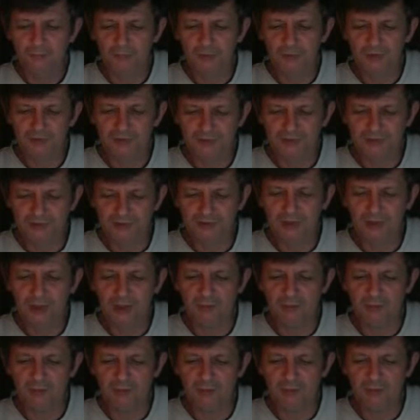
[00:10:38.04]
Been selling
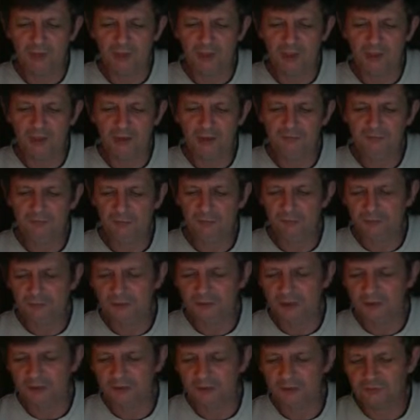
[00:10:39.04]
it in the UK for the
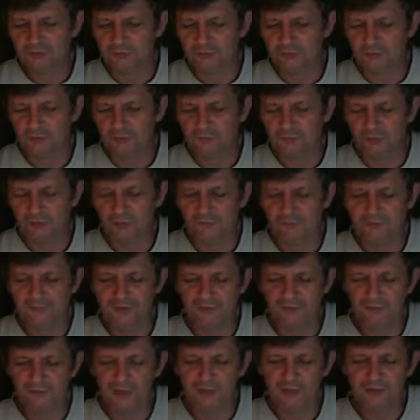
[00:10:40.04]
last 4 or
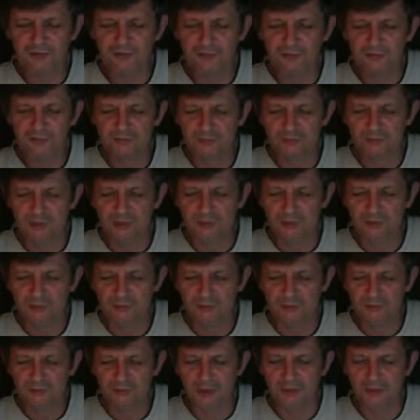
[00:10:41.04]
5 months.
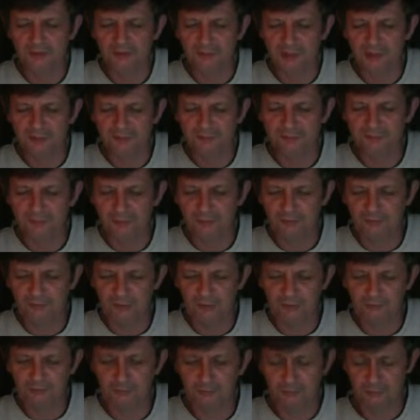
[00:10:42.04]
Last month we've
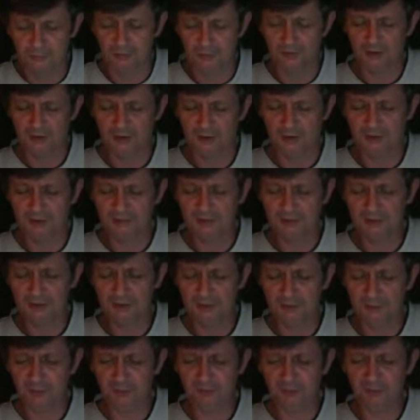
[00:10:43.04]
been
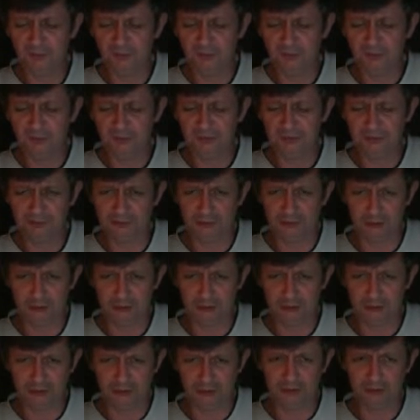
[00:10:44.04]
selling
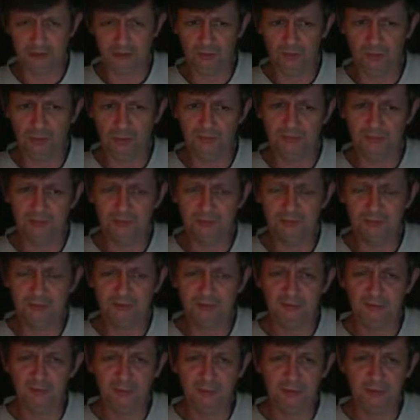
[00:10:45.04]
it into Europe. There's
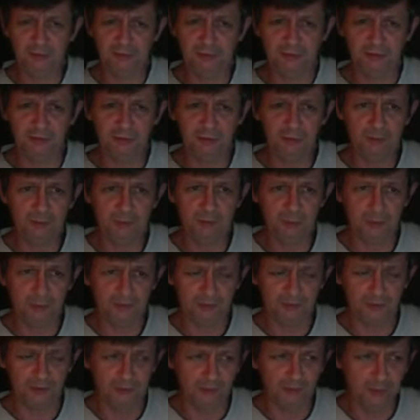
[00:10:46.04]
plenty of people in Europe who
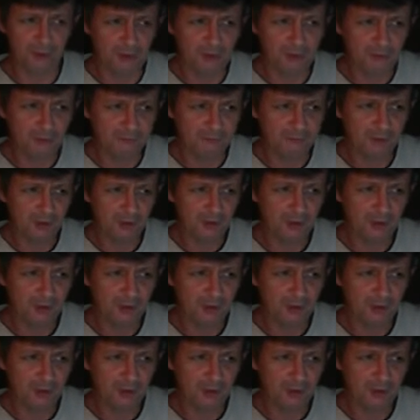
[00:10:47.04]
want it as well.